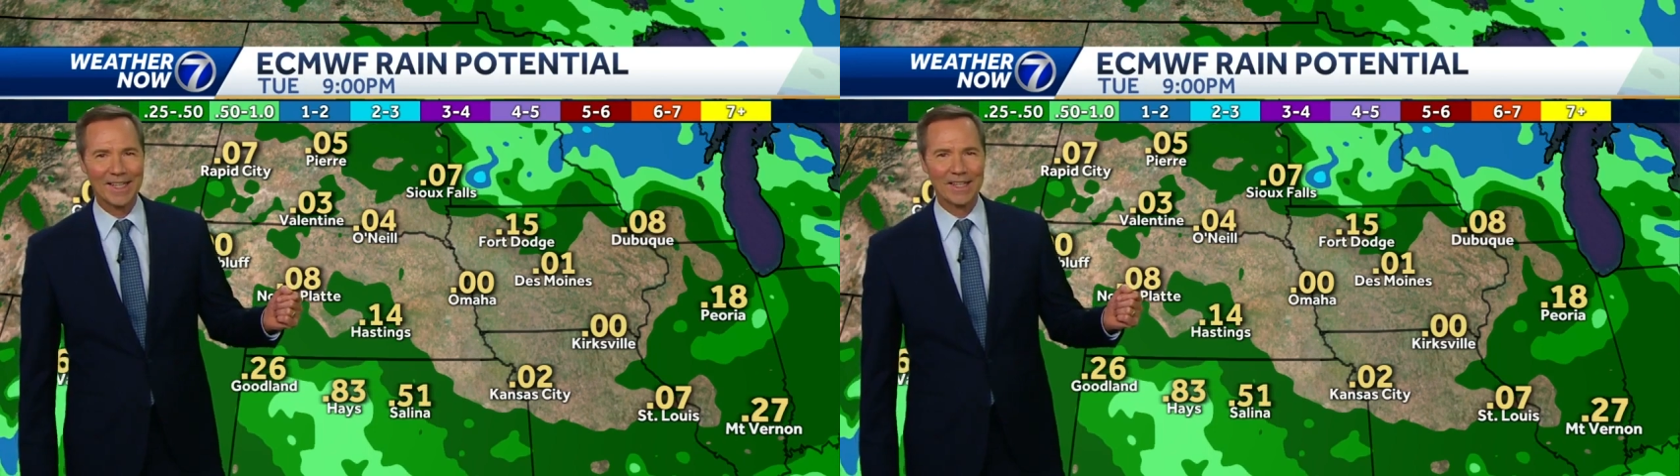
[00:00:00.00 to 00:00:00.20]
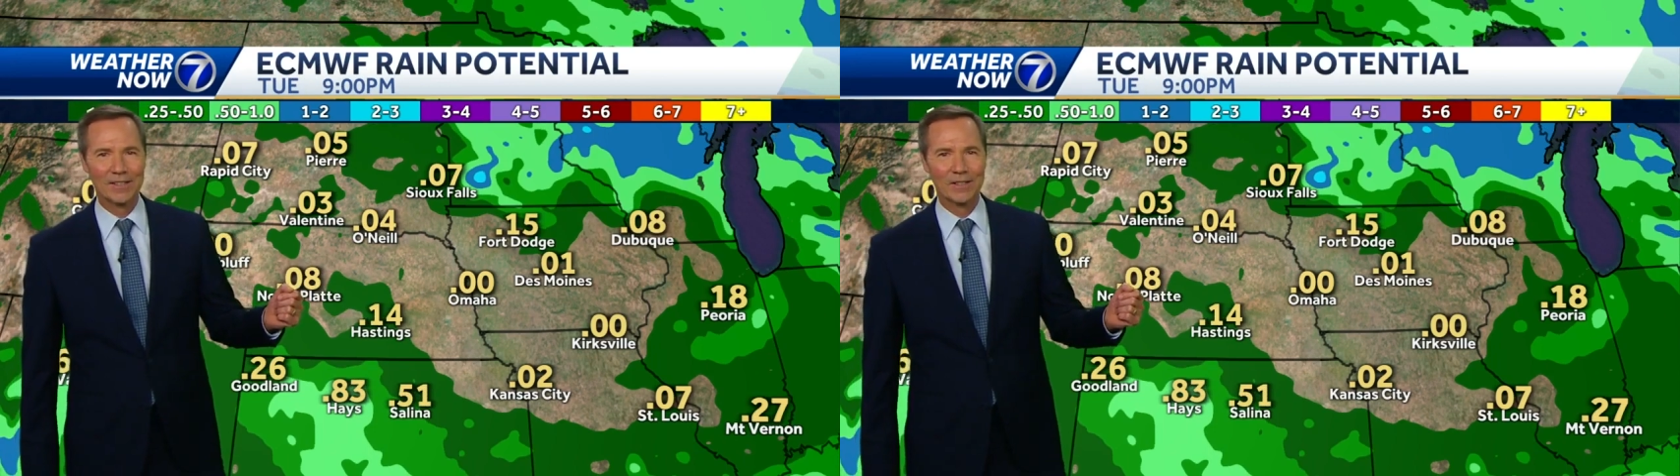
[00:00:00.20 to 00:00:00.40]

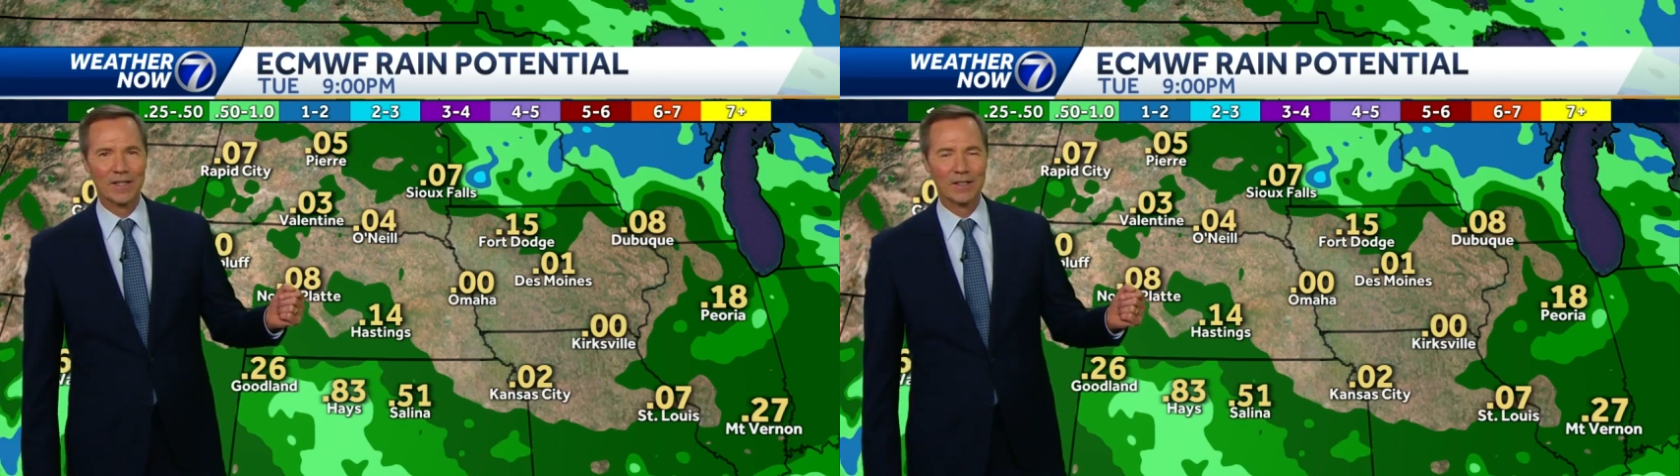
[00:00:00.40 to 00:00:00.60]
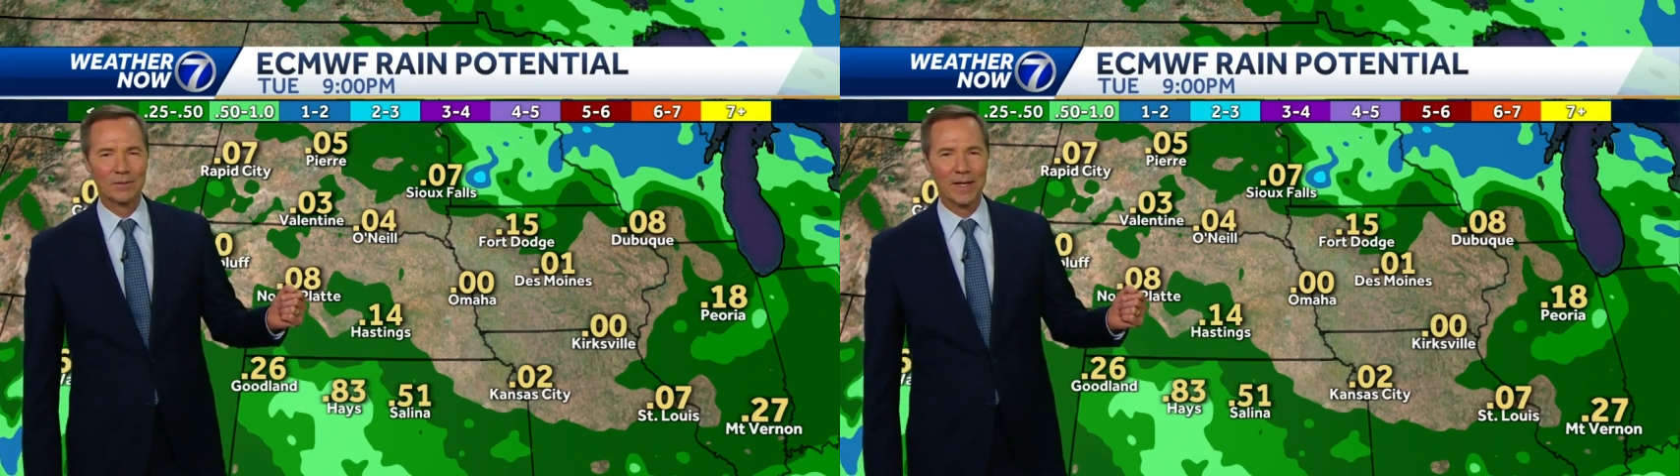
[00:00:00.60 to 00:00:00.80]
here.
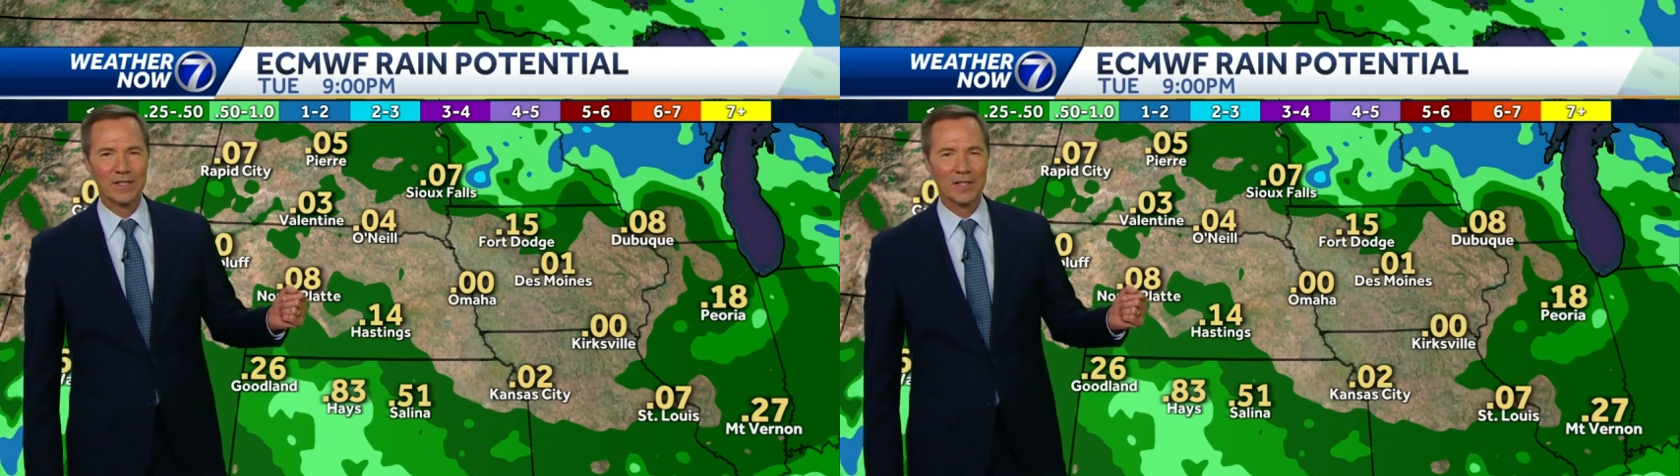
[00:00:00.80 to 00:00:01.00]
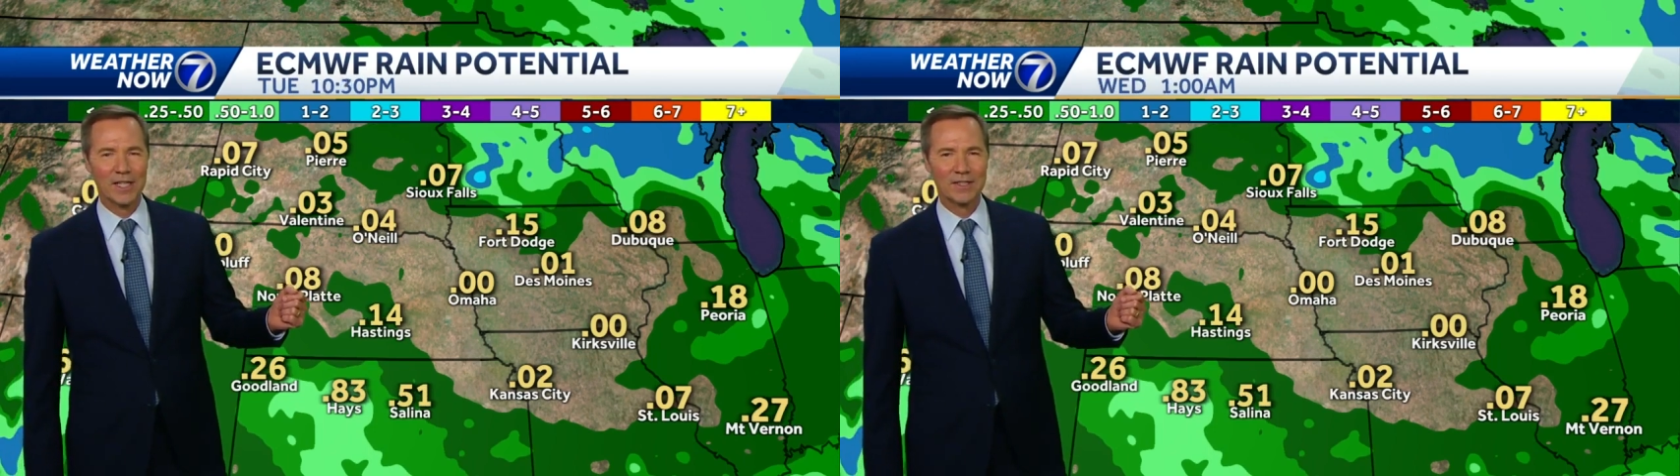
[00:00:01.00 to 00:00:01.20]
Our
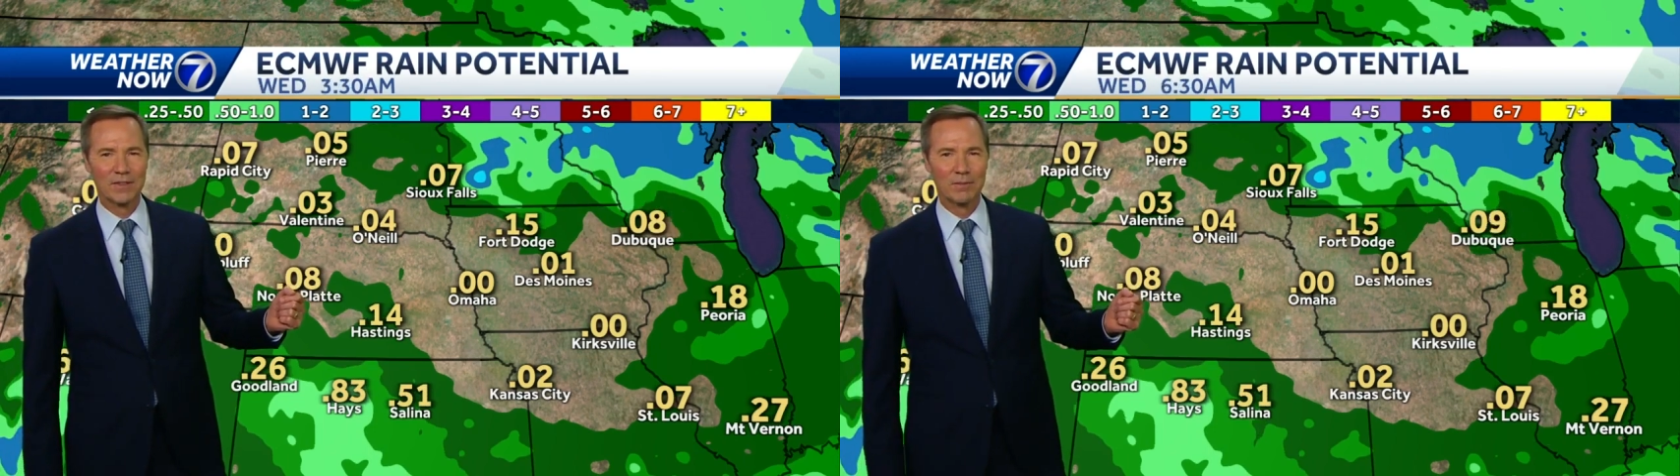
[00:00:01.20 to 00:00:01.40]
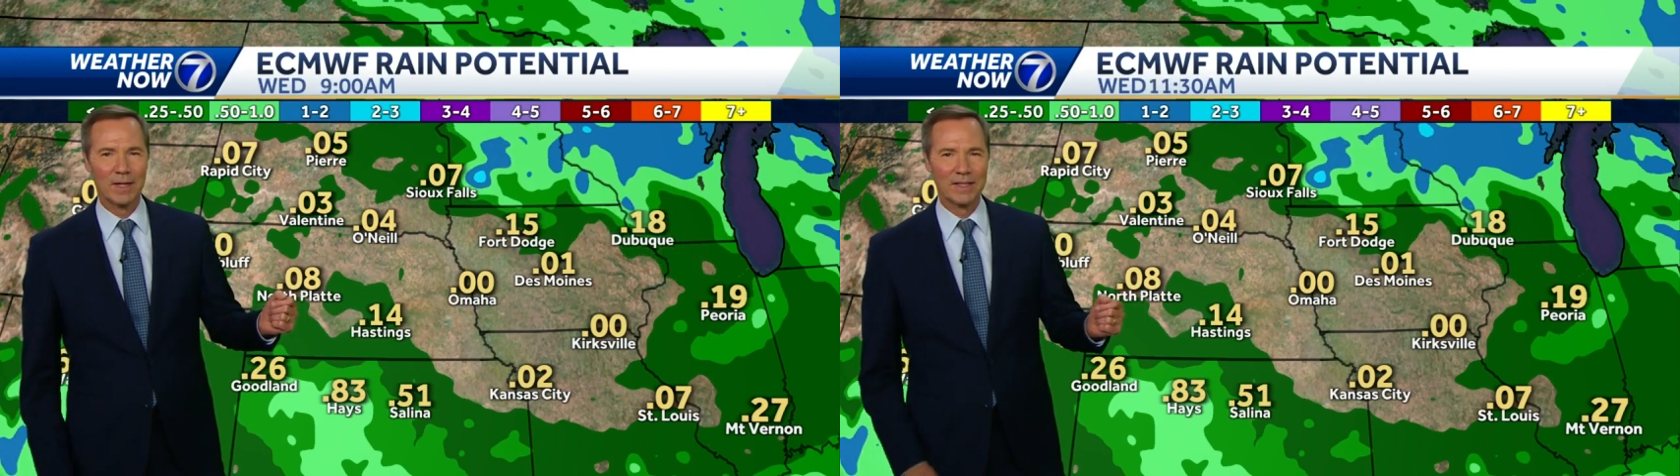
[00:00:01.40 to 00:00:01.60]
rain chance
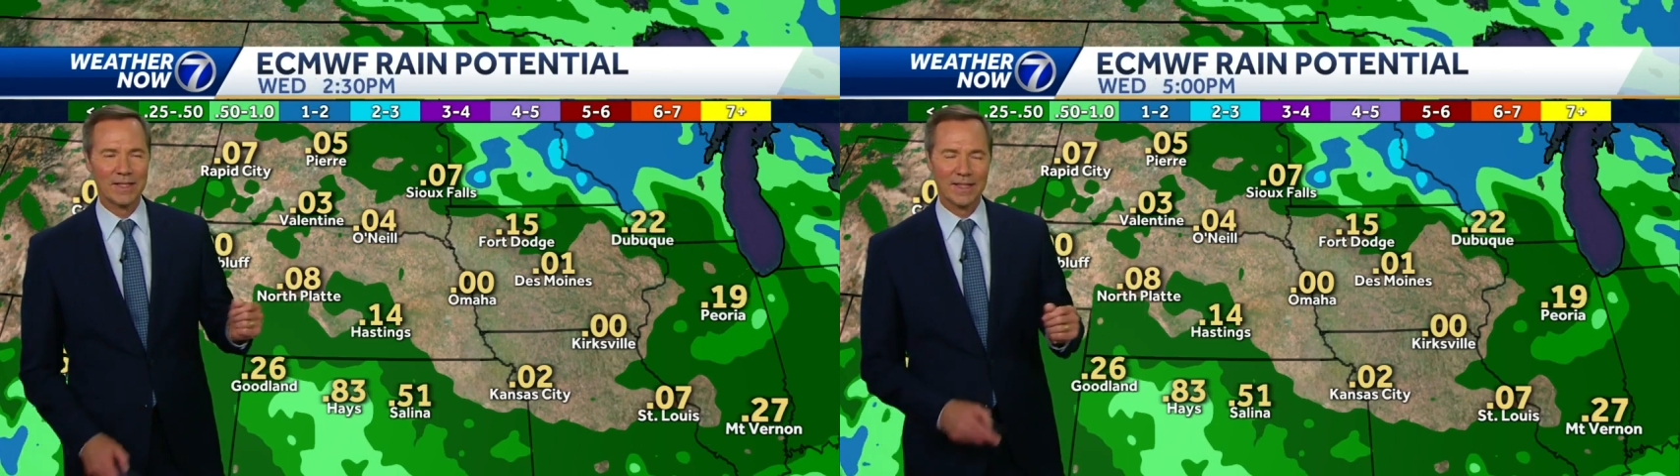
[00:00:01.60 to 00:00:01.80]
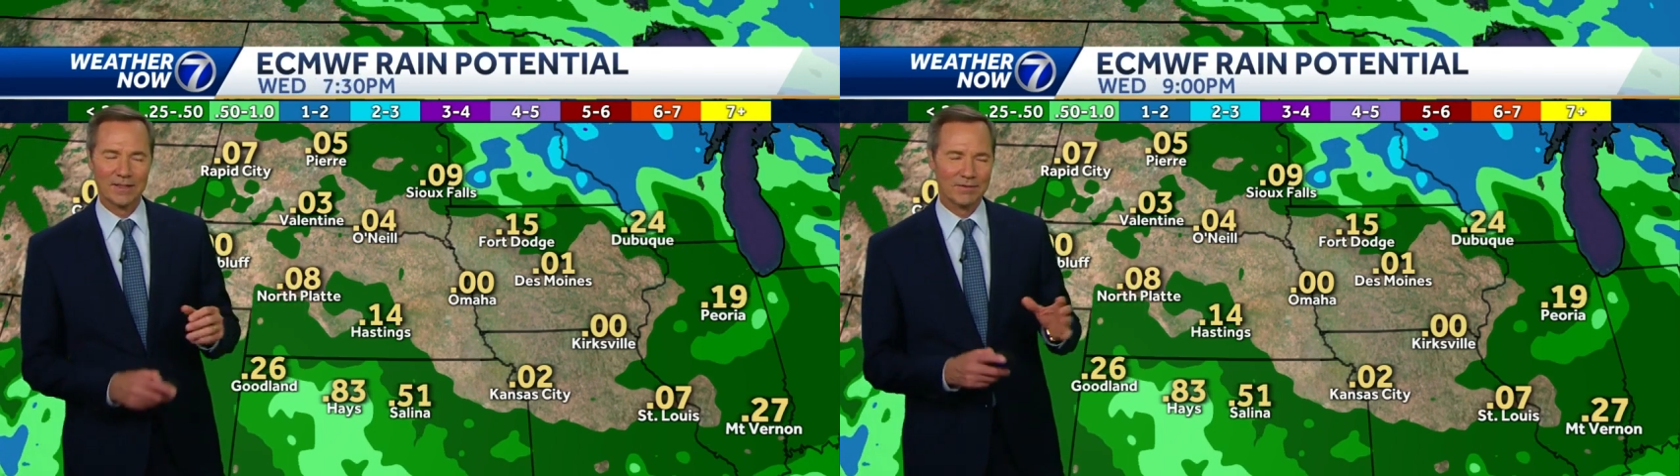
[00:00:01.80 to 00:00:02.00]
for Monday.